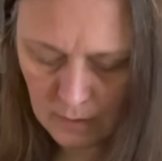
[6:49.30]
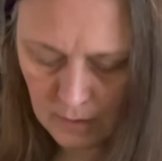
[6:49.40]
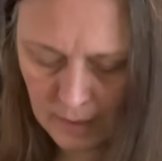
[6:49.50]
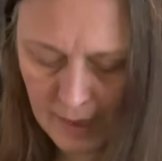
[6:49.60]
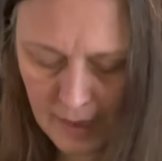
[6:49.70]

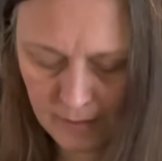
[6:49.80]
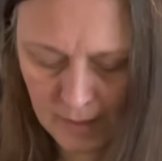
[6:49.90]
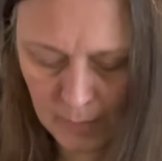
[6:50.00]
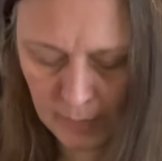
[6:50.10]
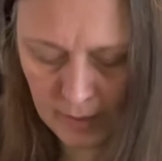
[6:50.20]
Yeah, I
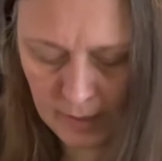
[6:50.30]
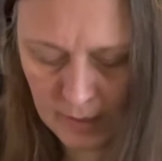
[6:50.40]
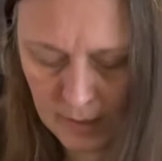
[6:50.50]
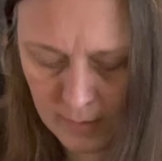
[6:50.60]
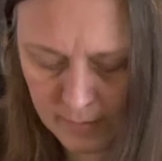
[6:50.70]
think we're gonna
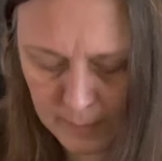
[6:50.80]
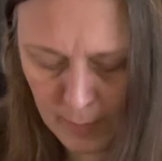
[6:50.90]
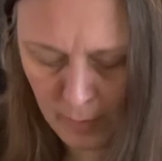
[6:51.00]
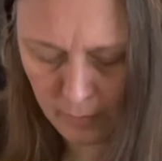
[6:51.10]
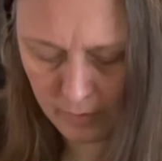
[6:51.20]
use
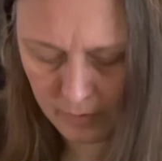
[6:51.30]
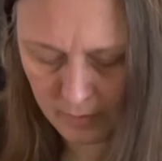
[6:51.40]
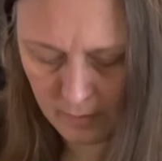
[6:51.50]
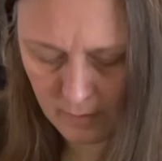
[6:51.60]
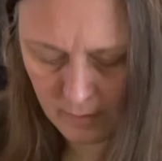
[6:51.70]
both.
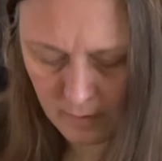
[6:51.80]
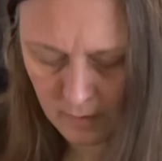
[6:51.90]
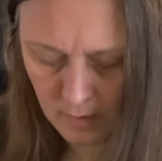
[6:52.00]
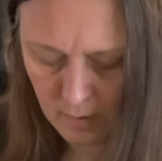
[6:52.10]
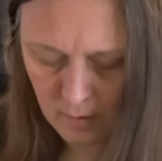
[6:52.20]

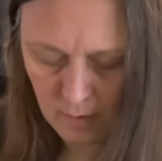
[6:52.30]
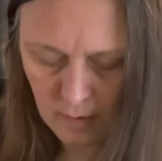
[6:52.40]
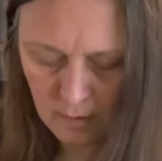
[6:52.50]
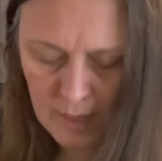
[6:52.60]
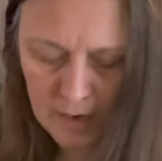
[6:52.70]

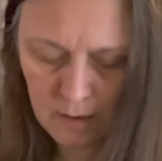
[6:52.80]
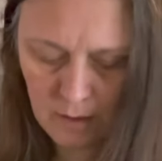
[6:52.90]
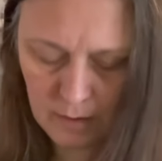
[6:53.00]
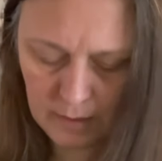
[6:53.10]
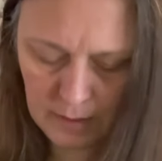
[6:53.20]
That'll
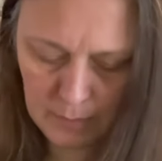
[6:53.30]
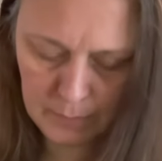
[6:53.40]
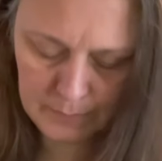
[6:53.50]
look cute.